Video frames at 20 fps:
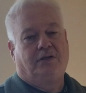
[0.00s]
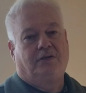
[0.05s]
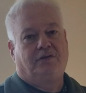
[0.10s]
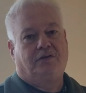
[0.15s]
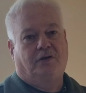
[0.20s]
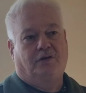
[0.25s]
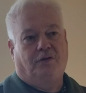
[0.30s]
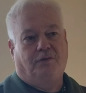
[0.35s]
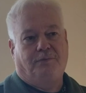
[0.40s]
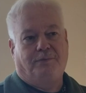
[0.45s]

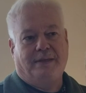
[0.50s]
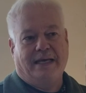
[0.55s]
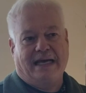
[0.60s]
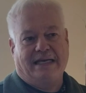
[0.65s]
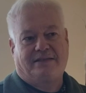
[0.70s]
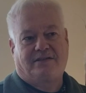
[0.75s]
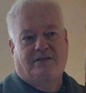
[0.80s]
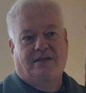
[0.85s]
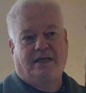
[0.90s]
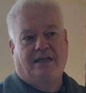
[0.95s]
So
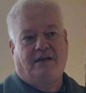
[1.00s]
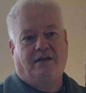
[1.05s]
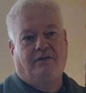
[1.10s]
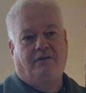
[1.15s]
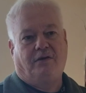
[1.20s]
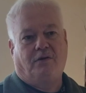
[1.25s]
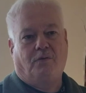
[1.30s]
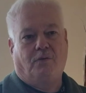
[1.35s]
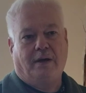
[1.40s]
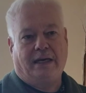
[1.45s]
that's kind of
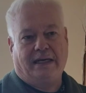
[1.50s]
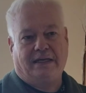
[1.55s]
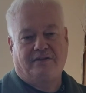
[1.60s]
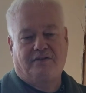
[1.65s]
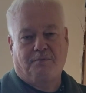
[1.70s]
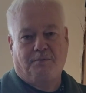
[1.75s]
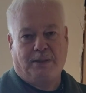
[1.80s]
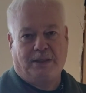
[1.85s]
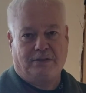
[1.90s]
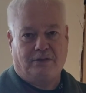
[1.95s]
the way it's
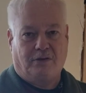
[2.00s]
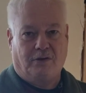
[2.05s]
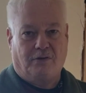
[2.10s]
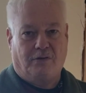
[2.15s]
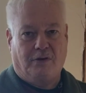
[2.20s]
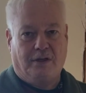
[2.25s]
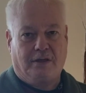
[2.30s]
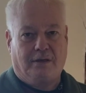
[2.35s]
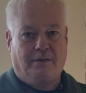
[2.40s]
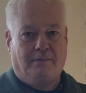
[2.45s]
been
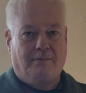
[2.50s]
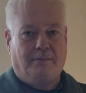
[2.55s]
going.